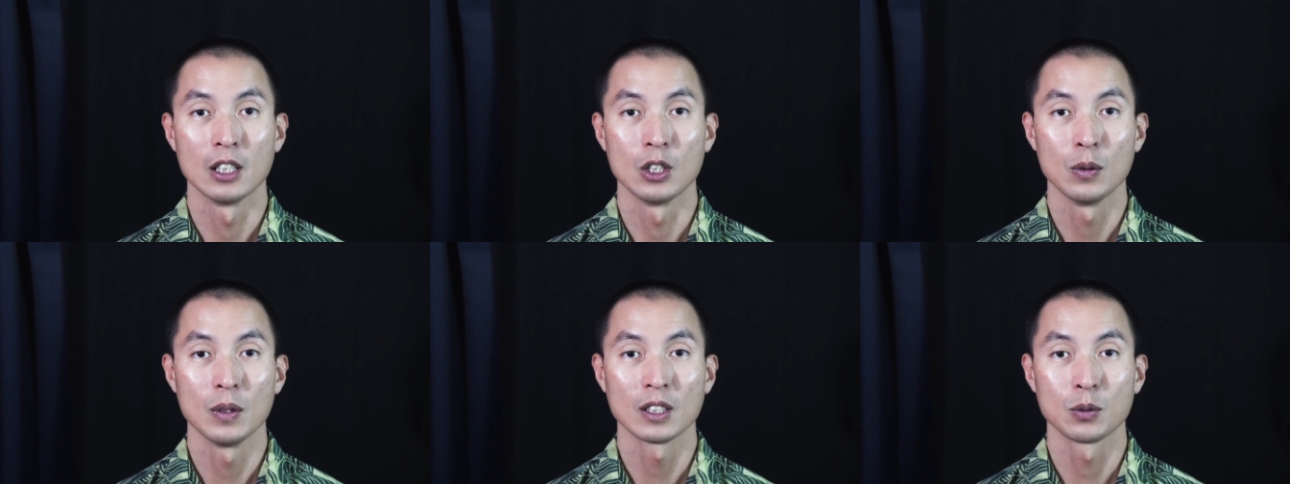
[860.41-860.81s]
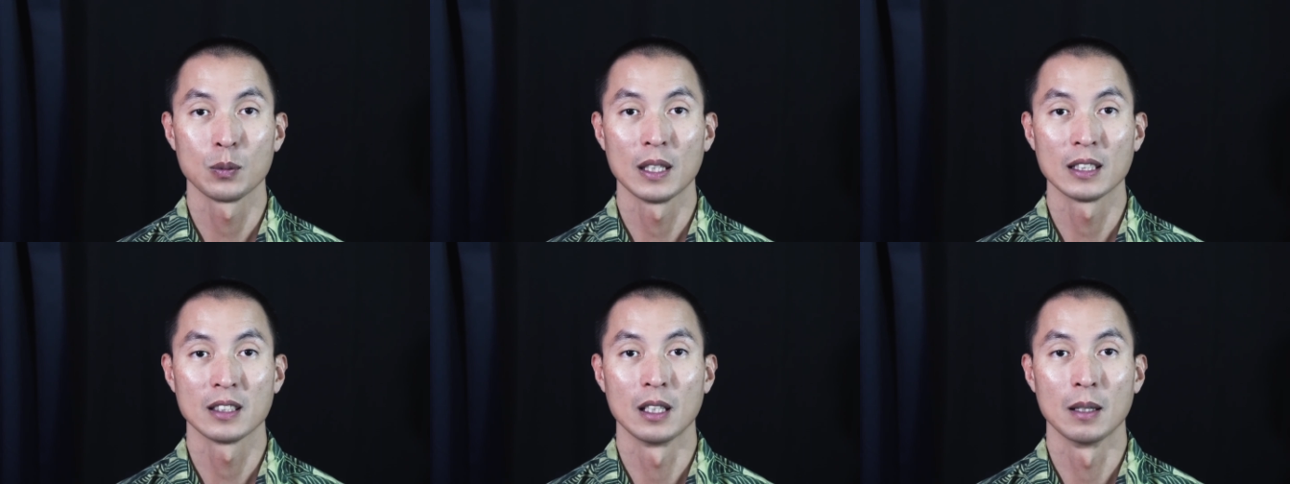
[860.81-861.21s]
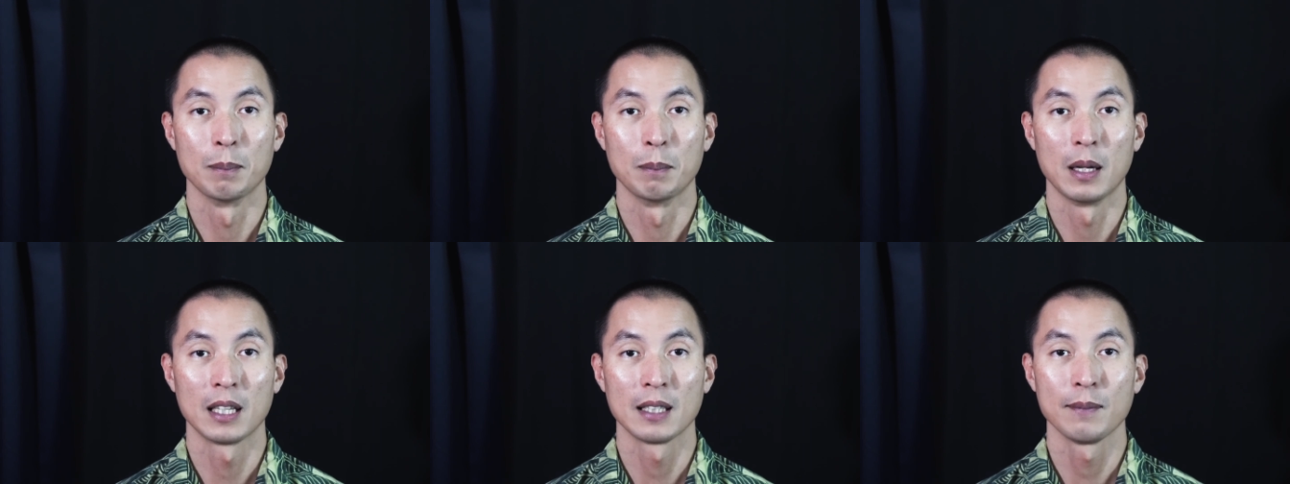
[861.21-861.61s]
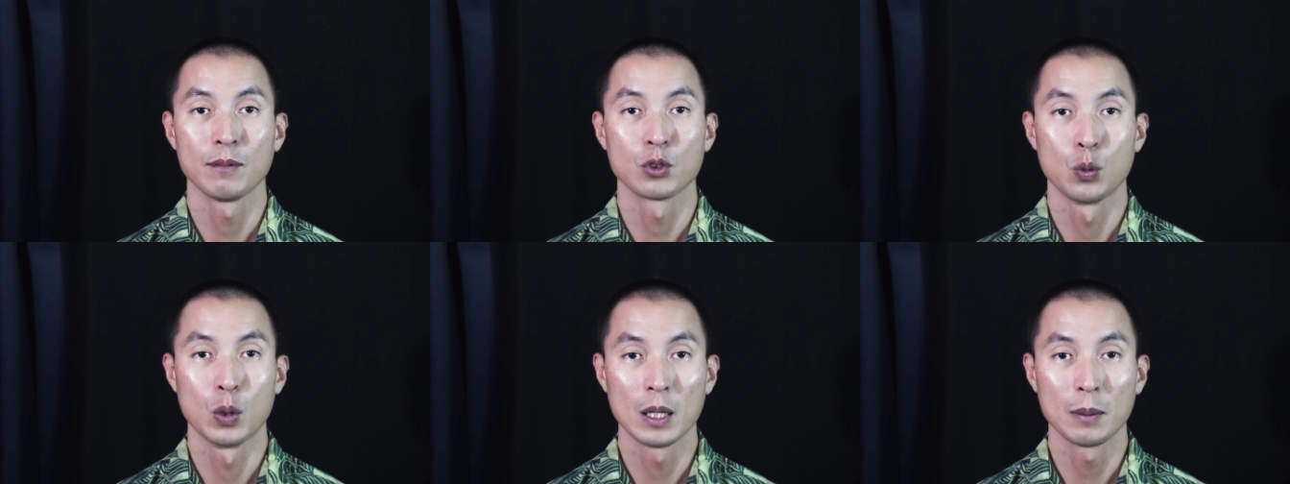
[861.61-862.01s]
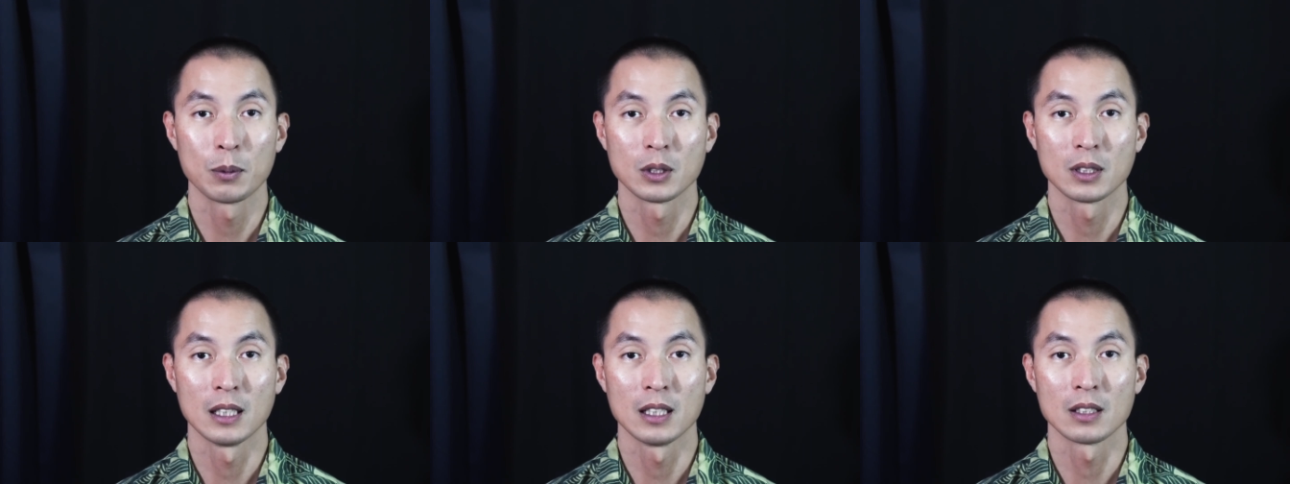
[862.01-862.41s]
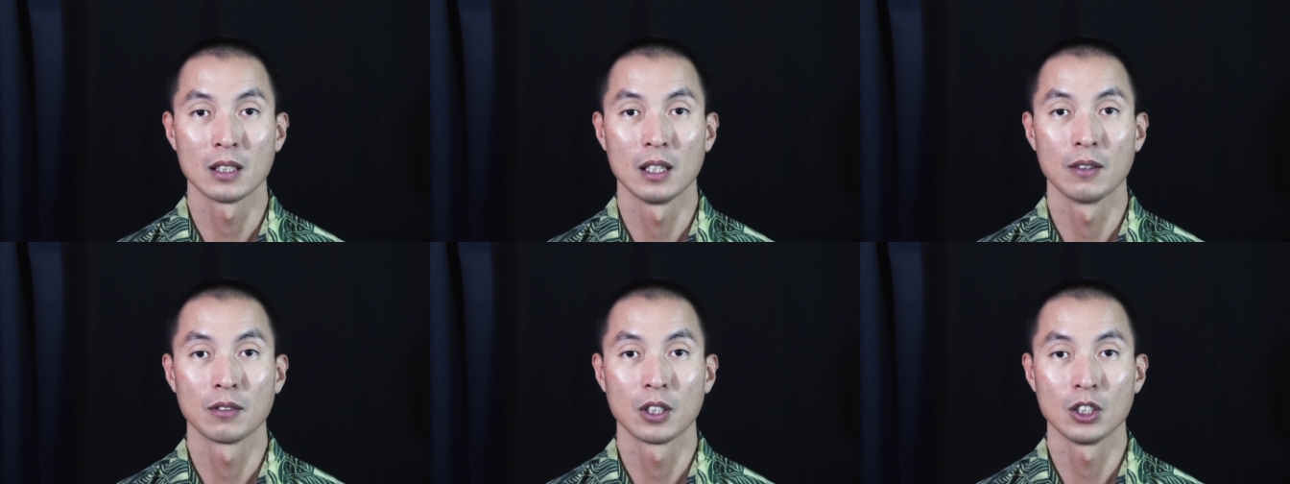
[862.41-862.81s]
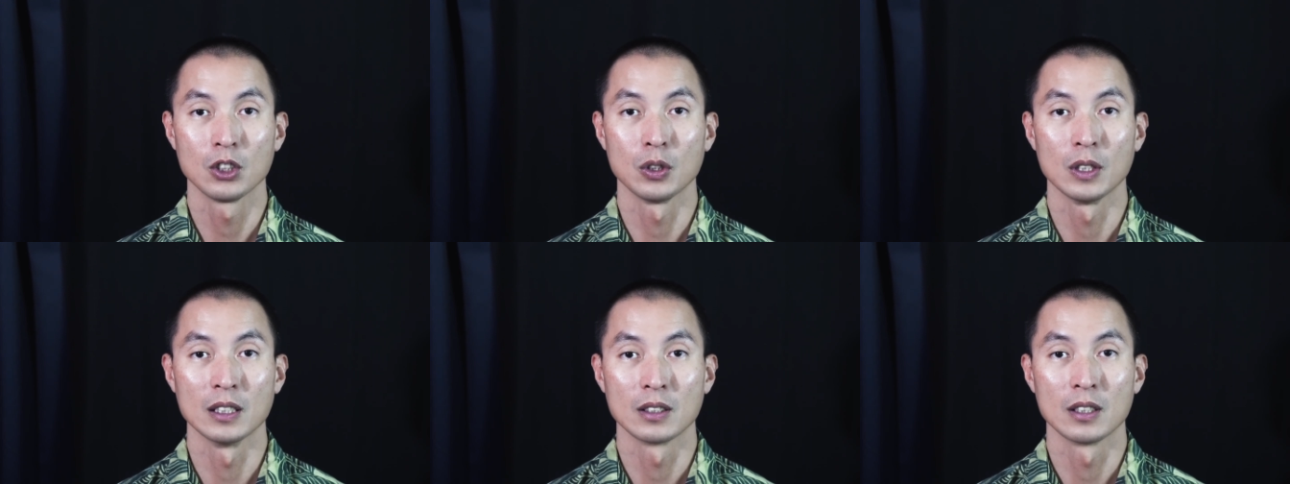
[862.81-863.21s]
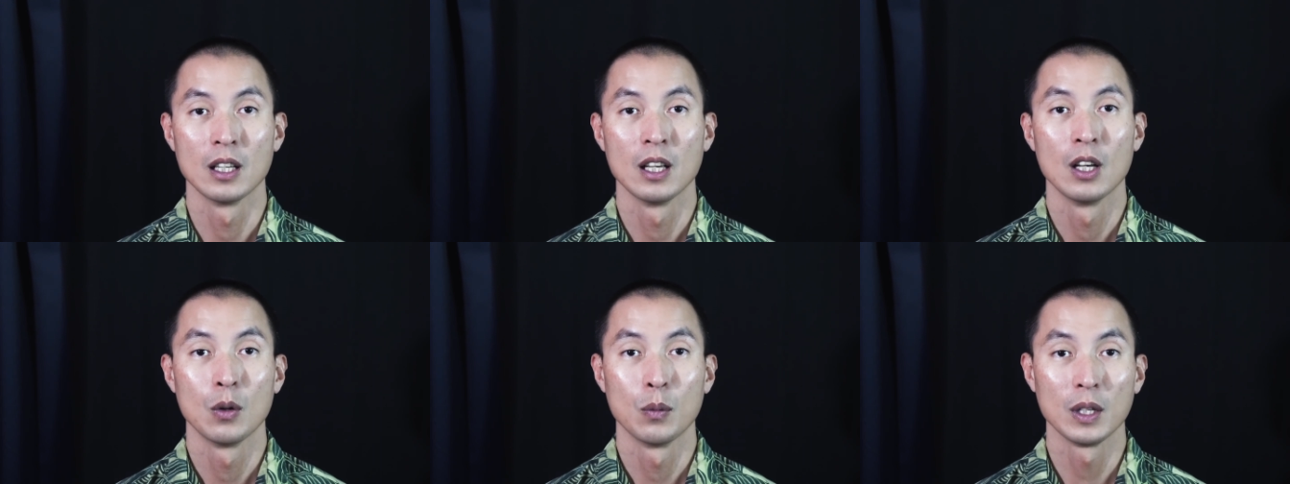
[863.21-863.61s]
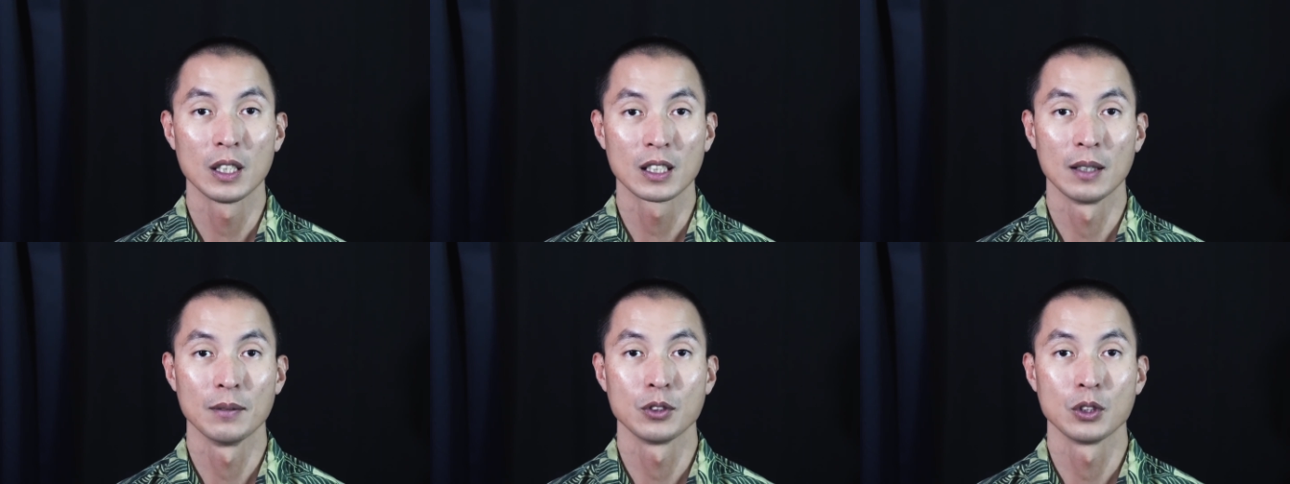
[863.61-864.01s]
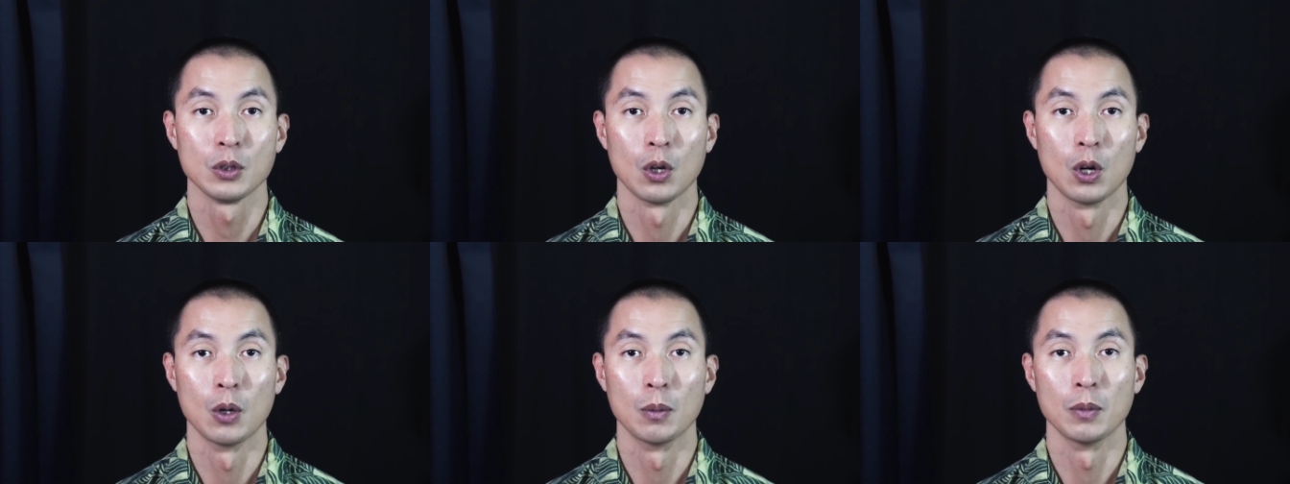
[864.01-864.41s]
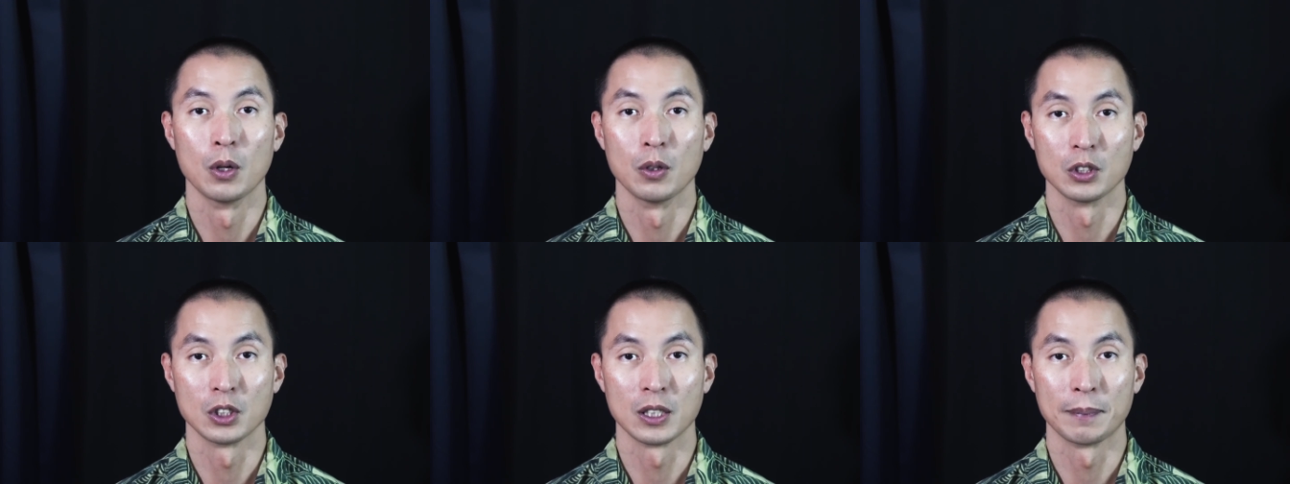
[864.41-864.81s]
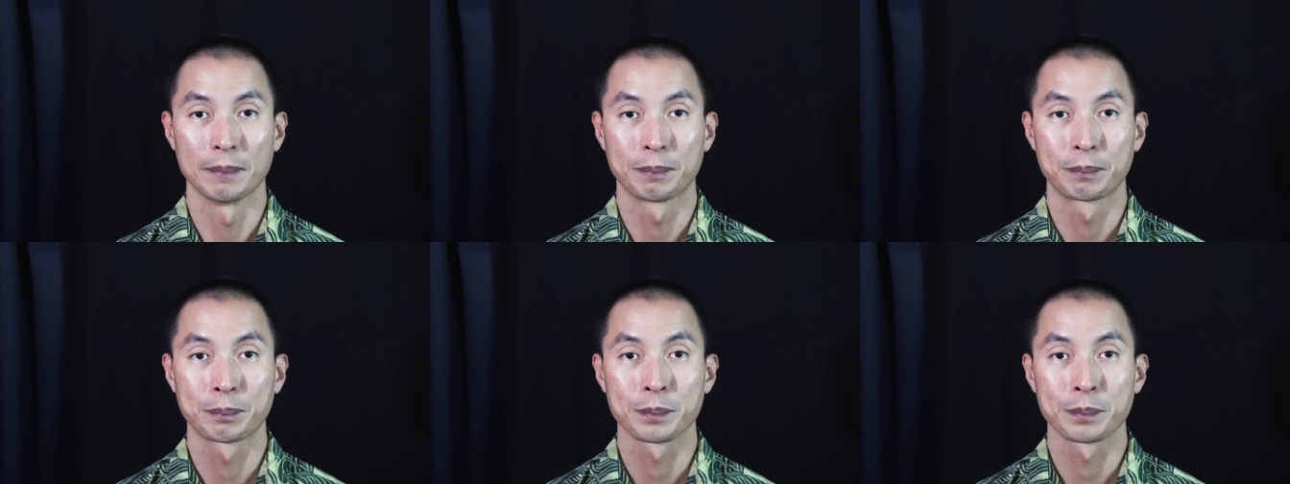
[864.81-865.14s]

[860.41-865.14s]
the US ranks in the bottom 20% of countries when it comes to home ownership.